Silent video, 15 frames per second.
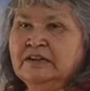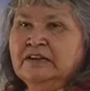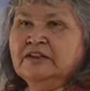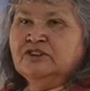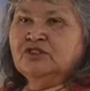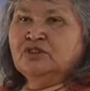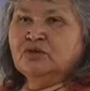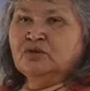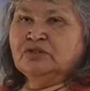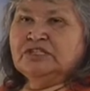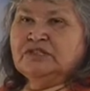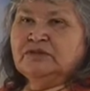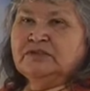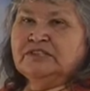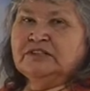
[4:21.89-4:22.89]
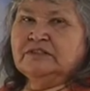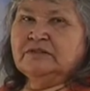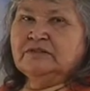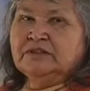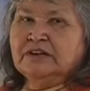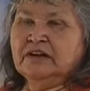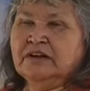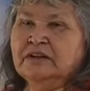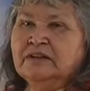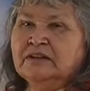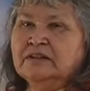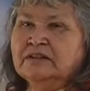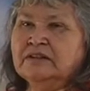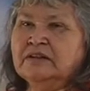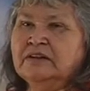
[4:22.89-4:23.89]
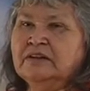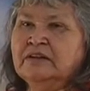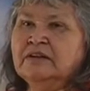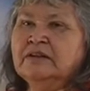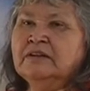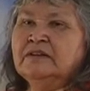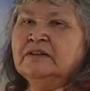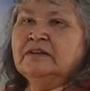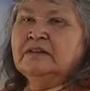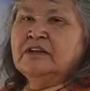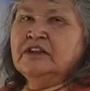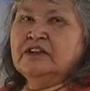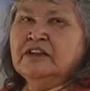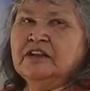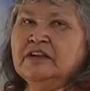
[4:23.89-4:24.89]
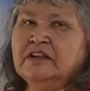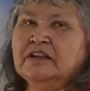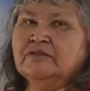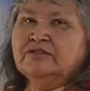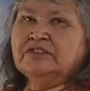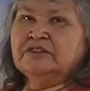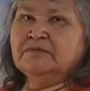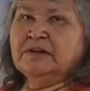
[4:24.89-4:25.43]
When we were growing up as children, this is how it used to be.